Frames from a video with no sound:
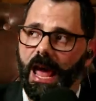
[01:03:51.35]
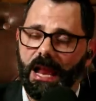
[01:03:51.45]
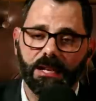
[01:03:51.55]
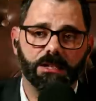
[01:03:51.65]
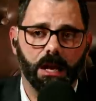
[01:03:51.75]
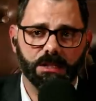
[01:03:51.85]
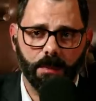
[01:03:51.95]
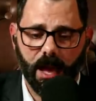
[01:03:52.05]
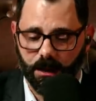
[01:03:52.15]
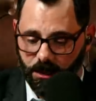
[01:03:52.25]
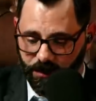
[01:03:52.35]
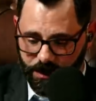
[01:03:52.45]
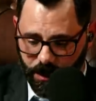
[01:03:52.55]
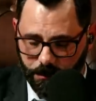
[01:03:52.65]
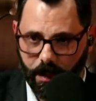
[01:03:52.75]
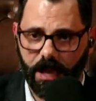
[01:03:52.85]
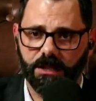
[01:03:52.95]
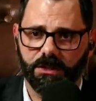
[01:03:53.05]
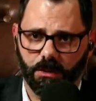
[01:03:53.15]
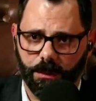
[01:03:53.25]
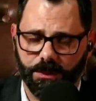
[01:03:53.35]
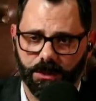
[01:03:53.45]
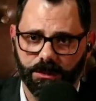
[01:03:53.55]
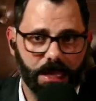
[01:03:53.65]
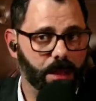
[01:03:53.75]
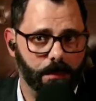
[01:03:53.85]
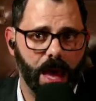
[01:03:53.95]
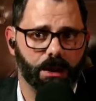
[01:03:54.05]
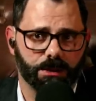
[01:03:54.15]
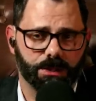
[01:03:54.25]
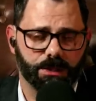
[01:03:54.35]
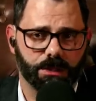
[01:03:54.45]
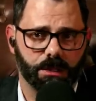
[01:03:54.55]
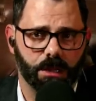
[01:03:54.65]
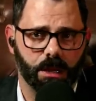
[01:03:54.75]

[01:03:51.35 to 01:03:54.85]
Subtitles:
And it does matter. If it's a command in Scripture, it matters.